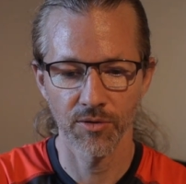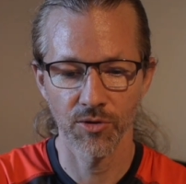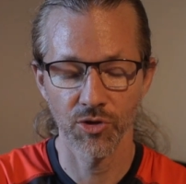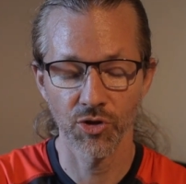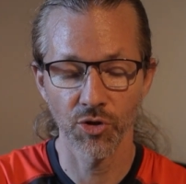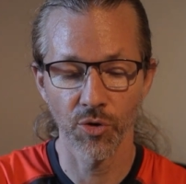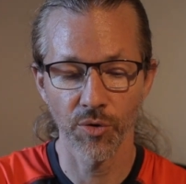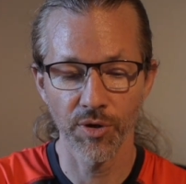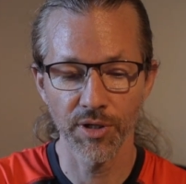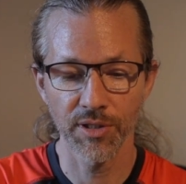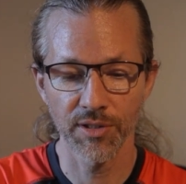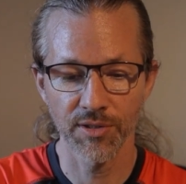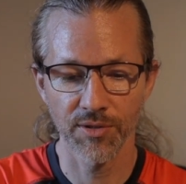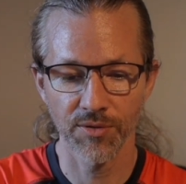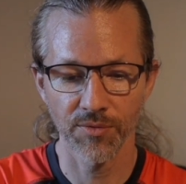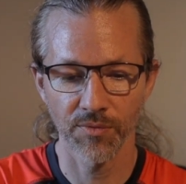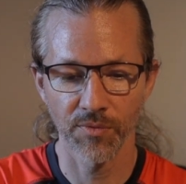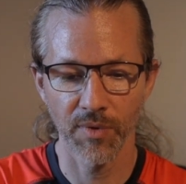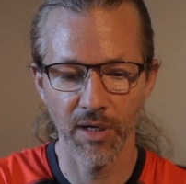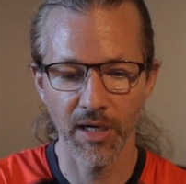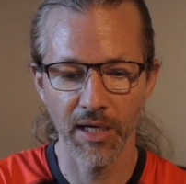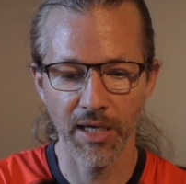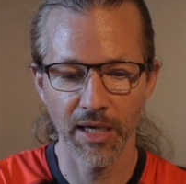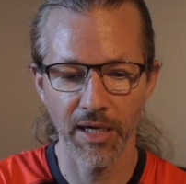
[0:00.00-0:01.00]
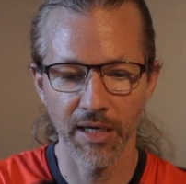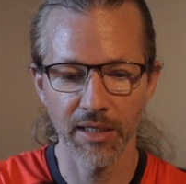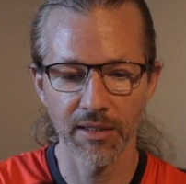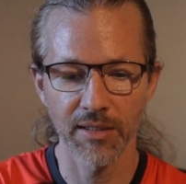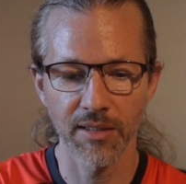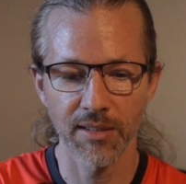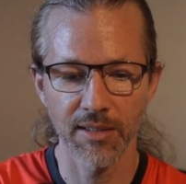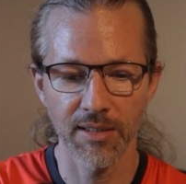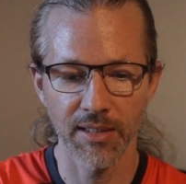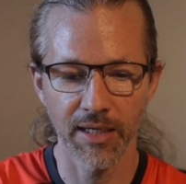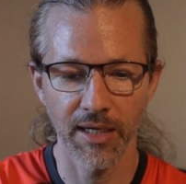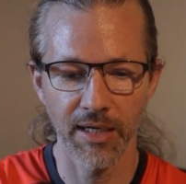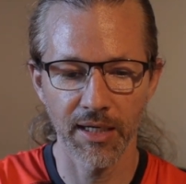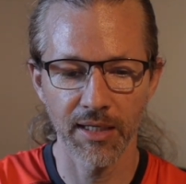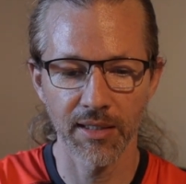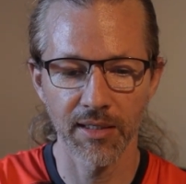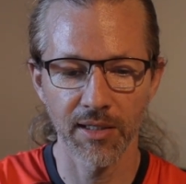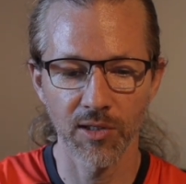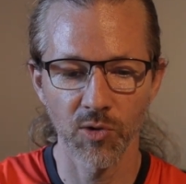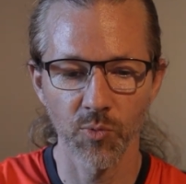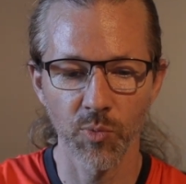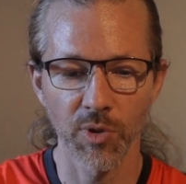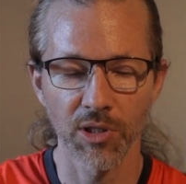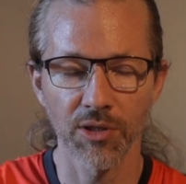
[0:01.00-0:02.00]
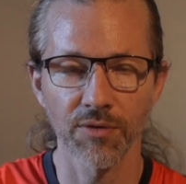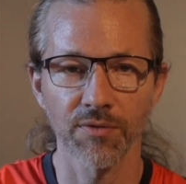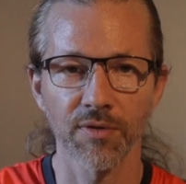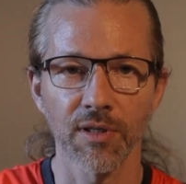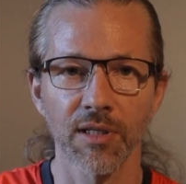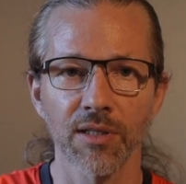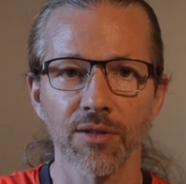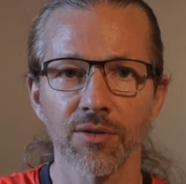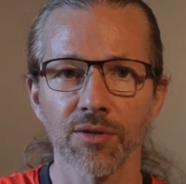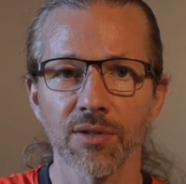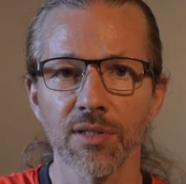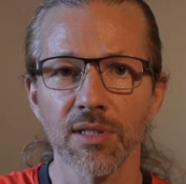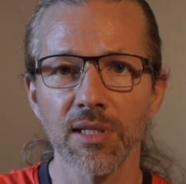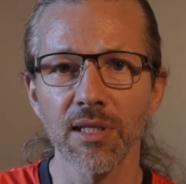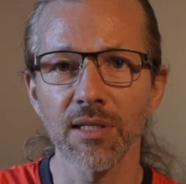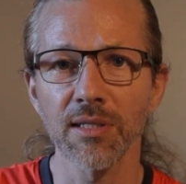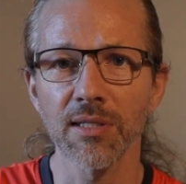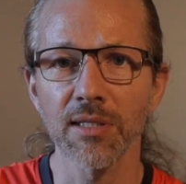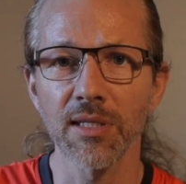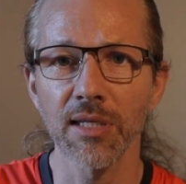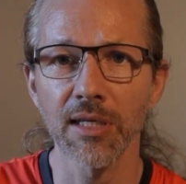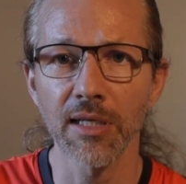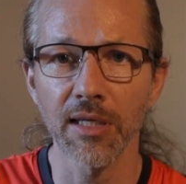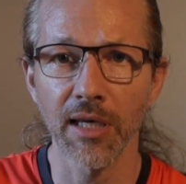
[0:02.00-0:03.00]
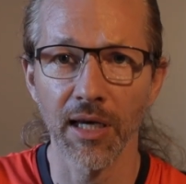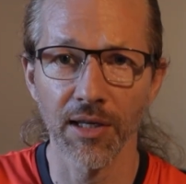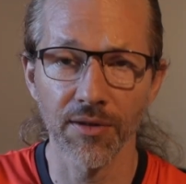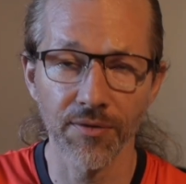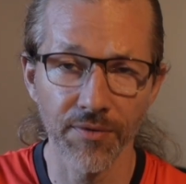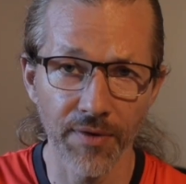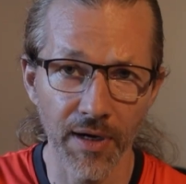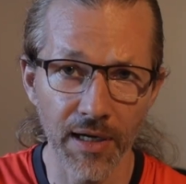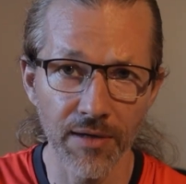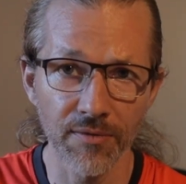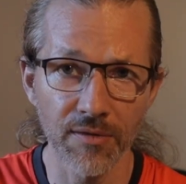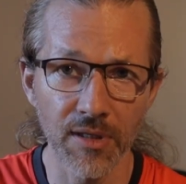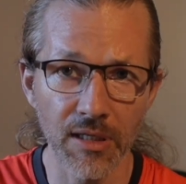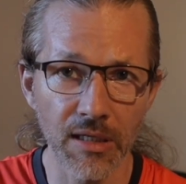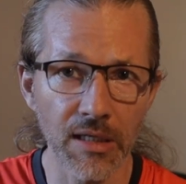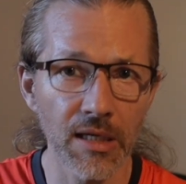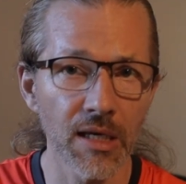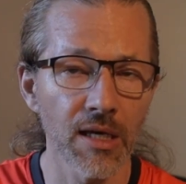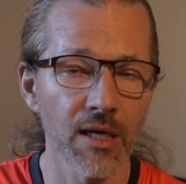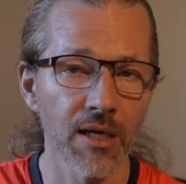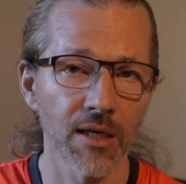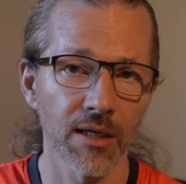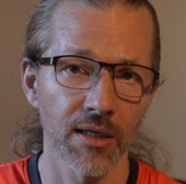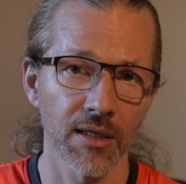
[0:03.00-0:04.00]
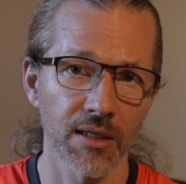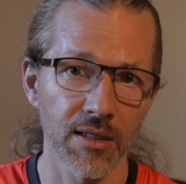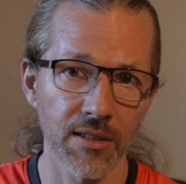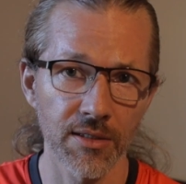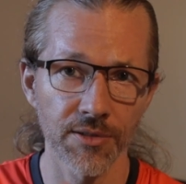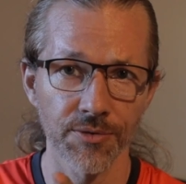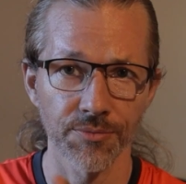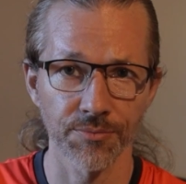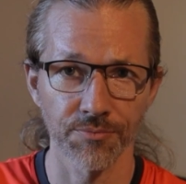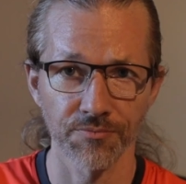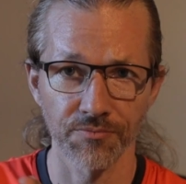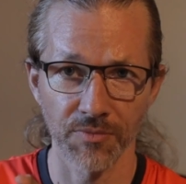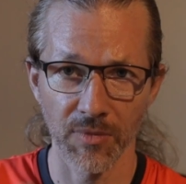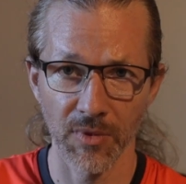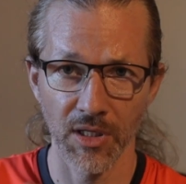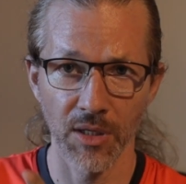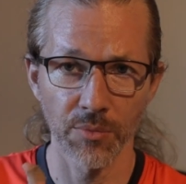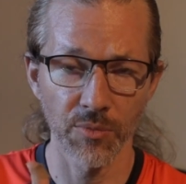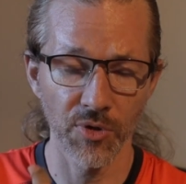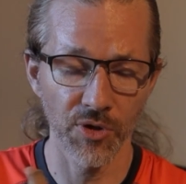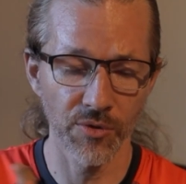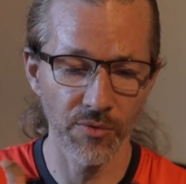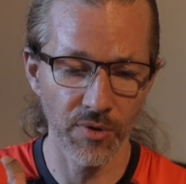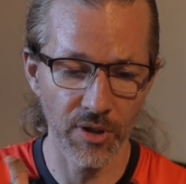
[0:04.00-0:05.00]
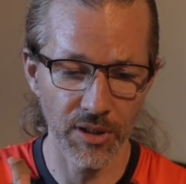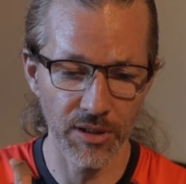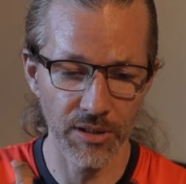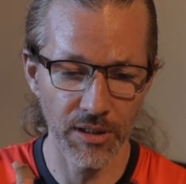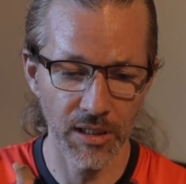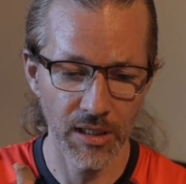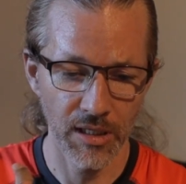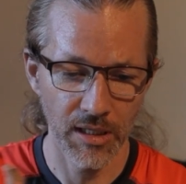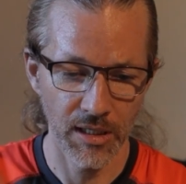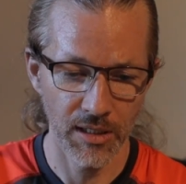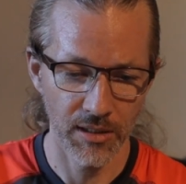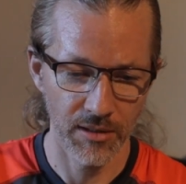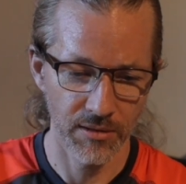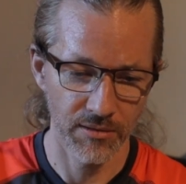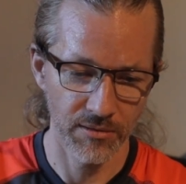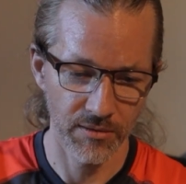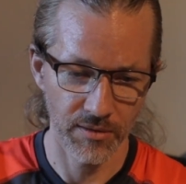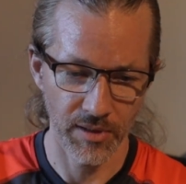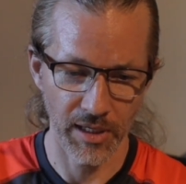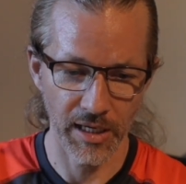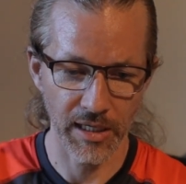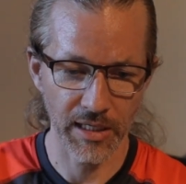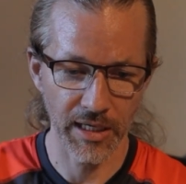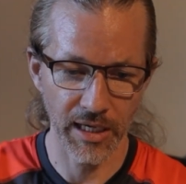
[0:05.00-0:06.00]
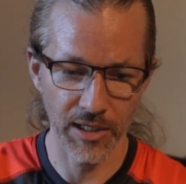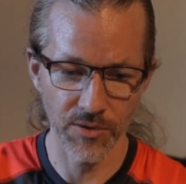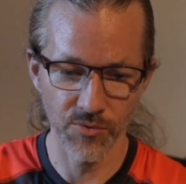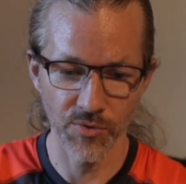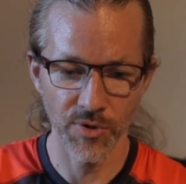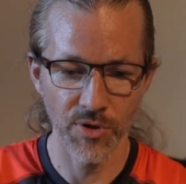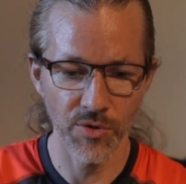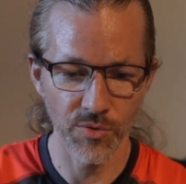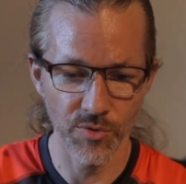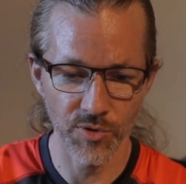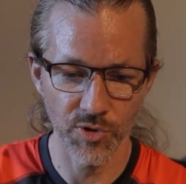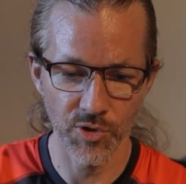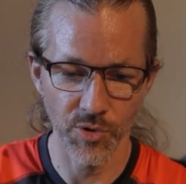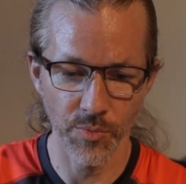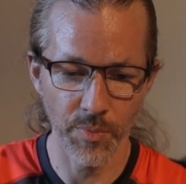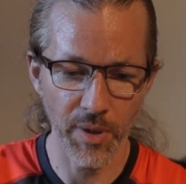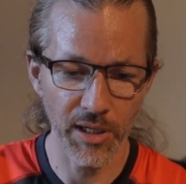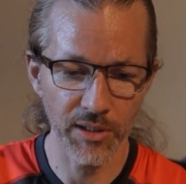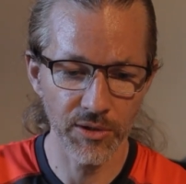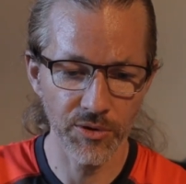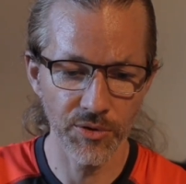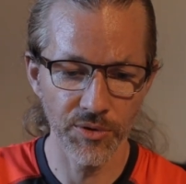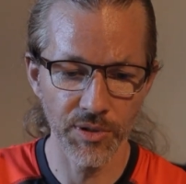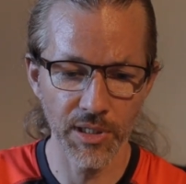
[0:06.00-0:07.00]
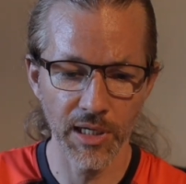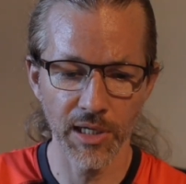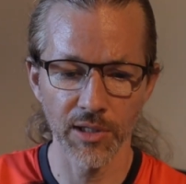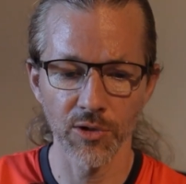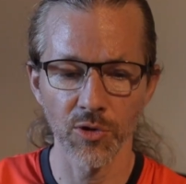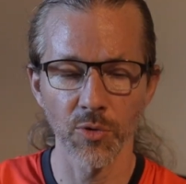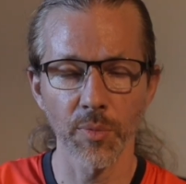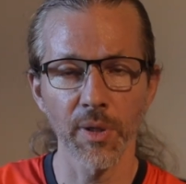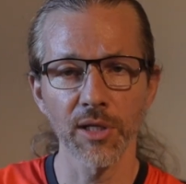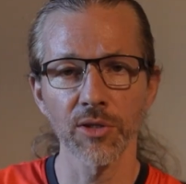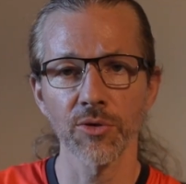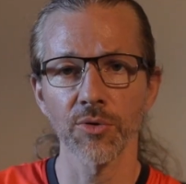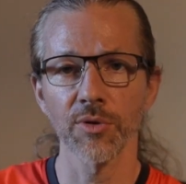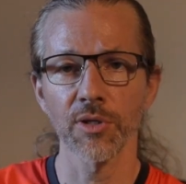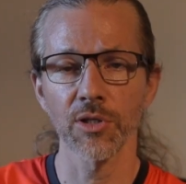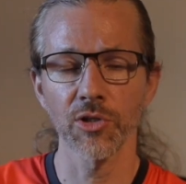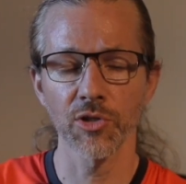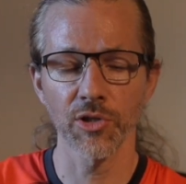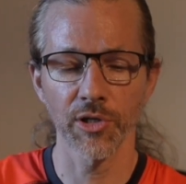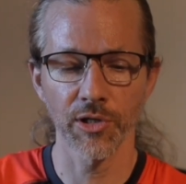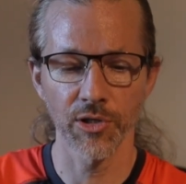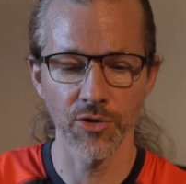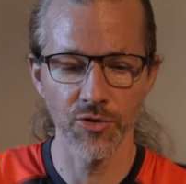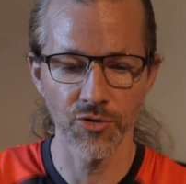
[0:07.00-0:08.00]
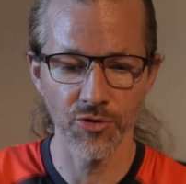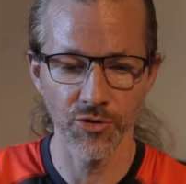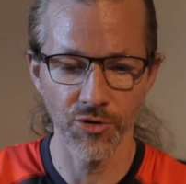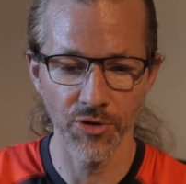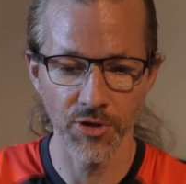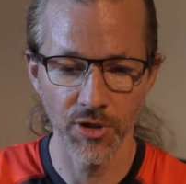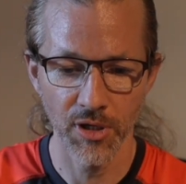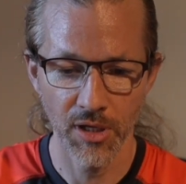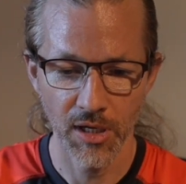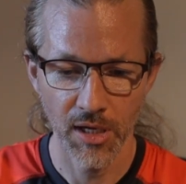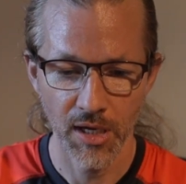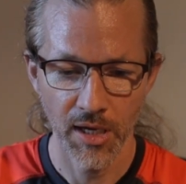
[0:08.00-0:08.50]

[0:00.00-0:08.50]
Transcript: choice why I decided between the 6D and 5D is, number one, I can reuse the battery and the battery charger.